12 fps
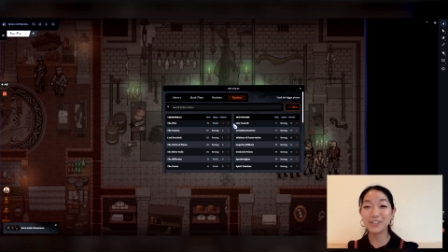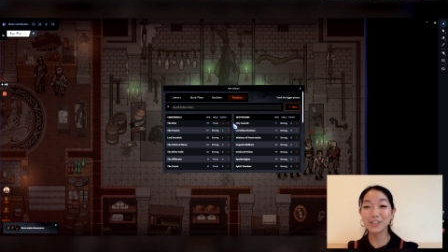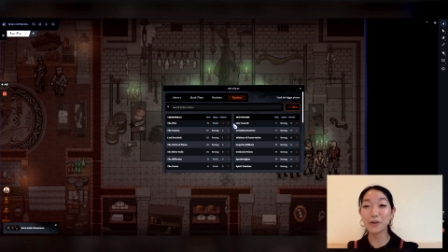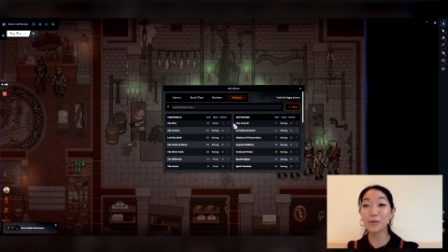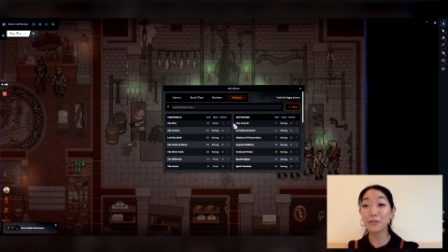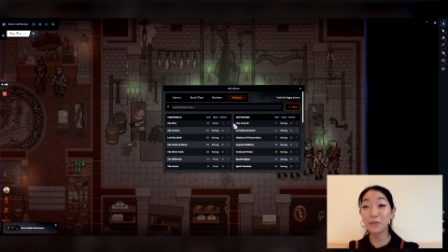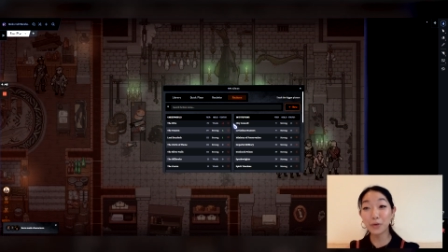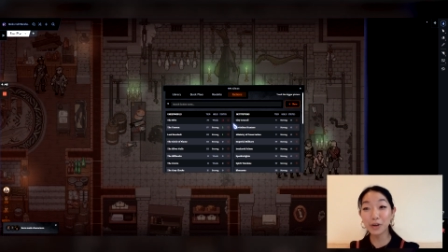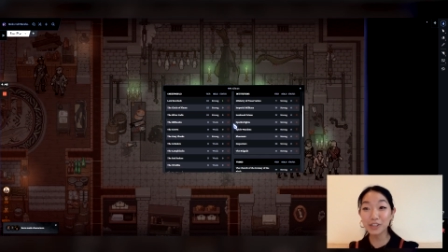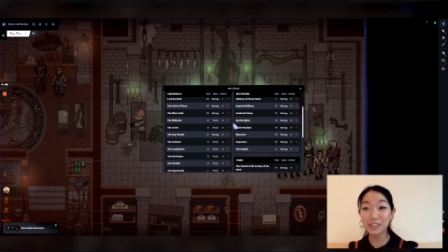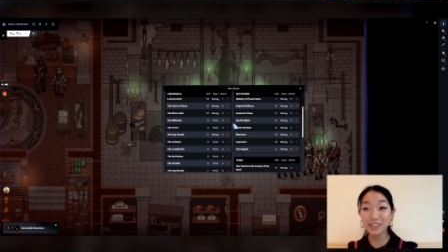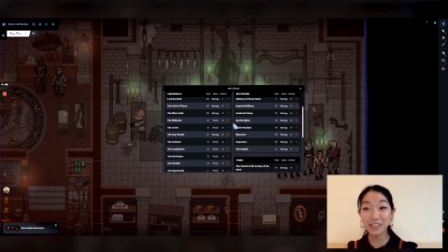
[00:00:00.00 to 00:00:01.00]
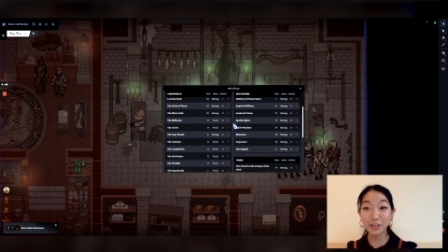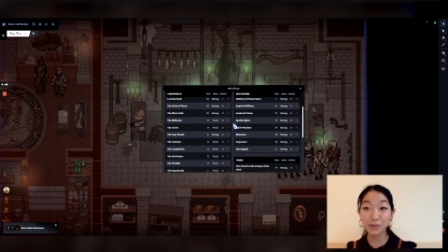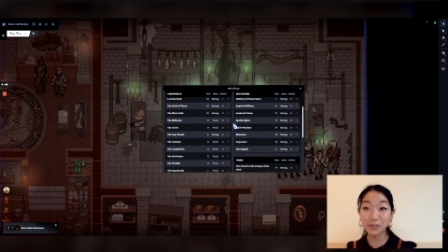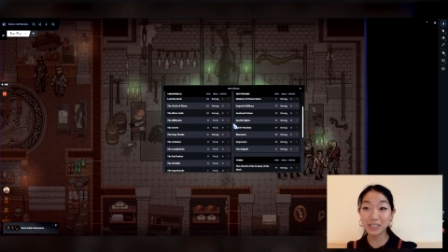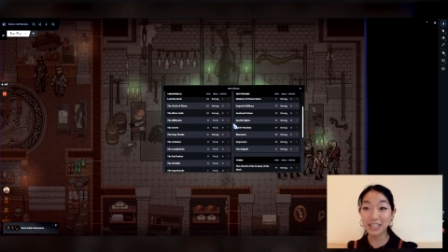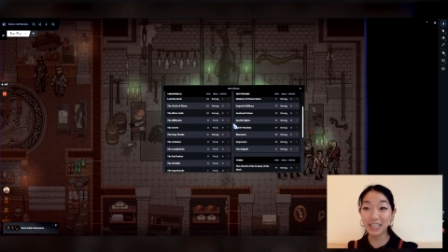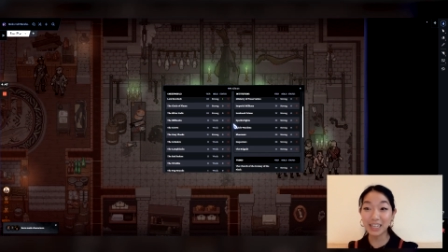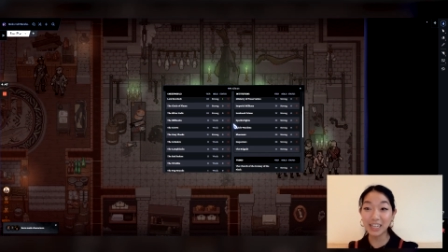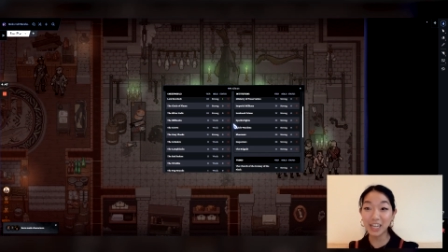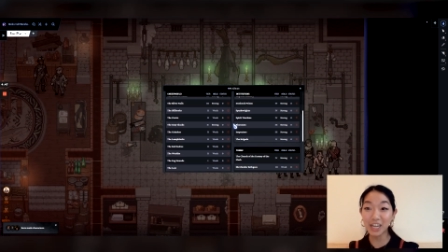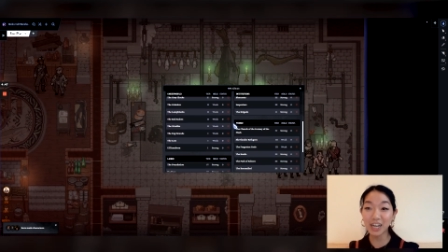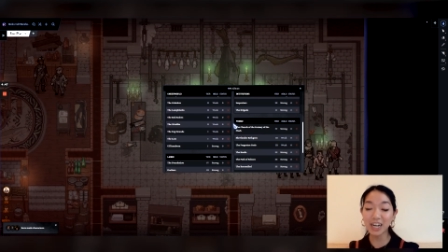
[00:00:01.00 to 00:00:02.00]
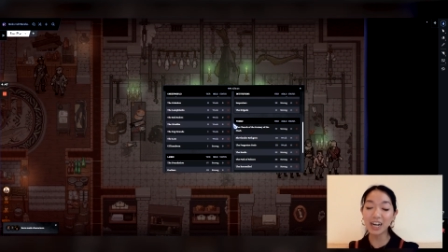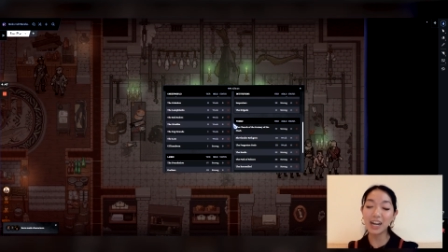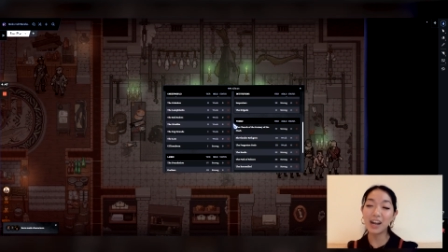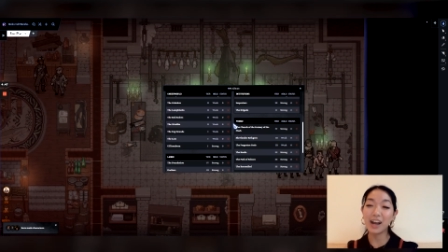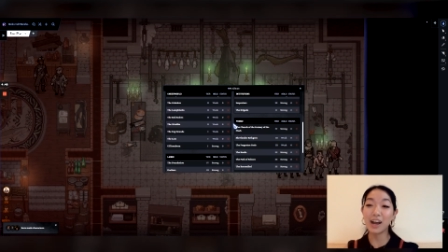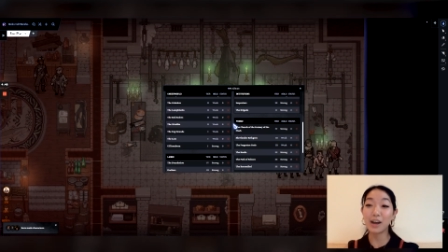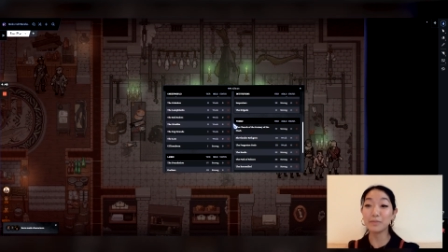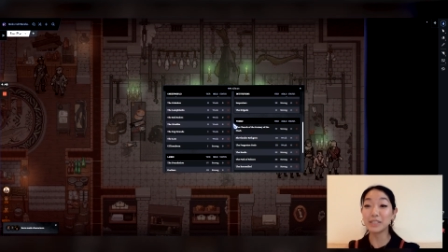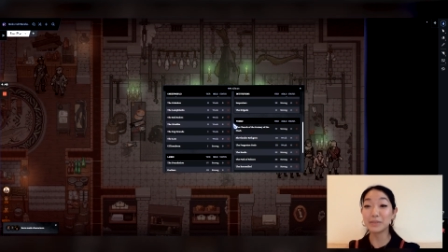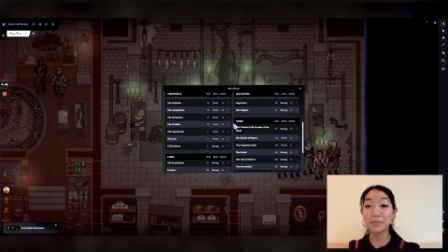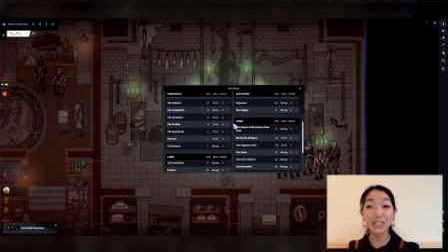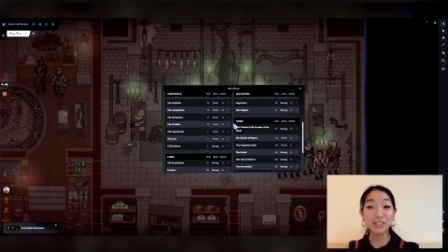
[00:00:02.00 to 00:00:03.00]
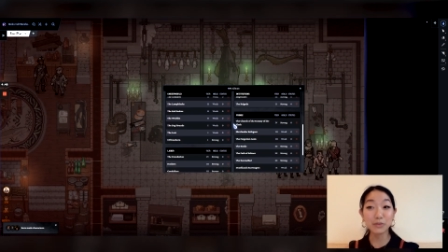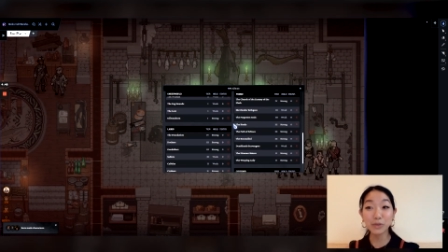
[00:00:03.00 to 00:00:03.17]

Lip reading: So of course you see here this amazing